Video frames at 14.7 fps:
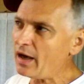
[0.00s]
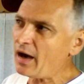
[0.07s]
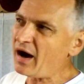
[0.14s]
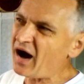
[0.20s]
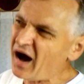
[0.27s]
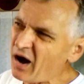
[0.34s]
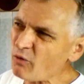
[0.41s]

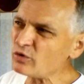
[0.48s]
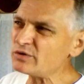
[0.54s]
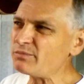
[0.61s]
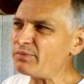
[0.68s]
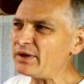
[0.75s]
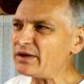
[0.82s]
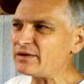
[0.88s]
how
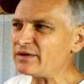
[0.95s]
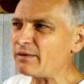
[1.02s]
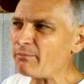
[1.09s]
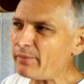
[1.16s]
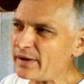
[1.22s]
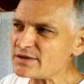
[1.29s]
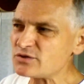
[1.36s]
would be the
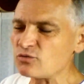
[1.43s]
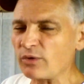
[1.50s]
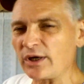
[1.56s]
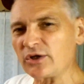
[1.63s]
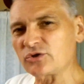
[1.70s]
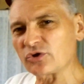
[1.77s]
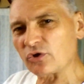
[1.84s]
best
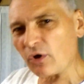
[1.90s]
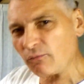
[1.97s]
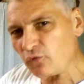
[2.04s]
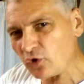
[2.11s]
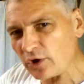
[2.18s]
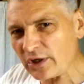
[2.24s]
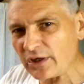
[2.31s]
way to
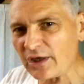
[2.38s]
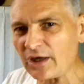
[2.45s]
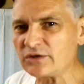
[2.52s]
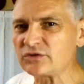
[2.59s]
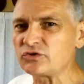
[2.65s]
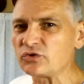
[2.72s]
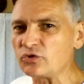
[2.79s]

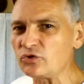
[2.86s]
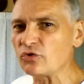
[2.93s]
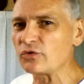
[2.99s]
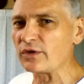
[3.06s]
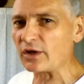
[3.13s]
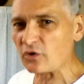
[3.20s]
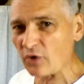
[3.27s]
communicate to
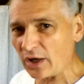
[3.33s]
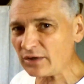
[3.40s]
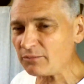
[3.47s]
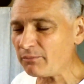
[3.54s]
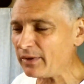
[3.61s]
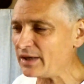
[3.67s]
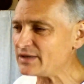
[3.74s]
you the
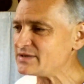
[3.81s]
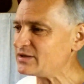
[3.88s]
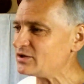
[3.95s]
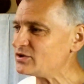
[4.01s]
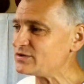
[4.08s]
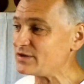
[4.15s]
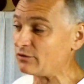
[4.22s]
right
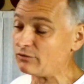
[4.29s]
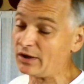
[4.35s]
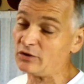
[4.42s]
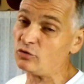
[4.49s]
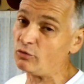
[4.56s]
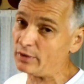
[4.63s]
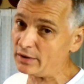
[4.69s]
message so
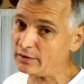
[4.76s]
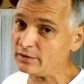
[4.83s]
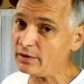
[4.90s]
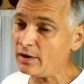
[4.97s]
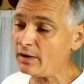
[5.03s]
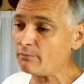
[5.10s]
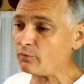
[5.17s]
that you will
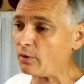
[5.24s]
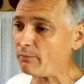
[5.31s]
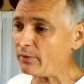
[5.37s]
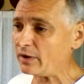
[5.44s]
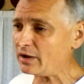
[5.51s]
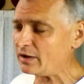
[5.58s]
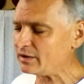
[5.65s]

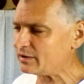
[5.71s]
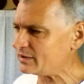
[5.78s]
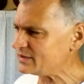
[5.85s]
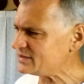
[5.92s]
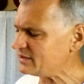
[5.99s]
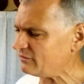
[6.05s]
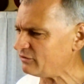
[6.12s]
properly
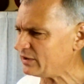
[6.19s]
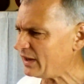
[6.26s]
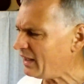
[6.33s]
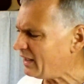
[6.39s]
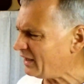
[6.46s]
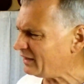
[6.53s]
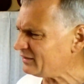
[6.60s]
receive it.
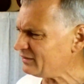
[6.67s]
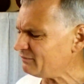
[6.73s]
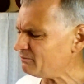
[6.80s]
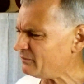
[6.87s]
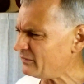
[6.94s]
And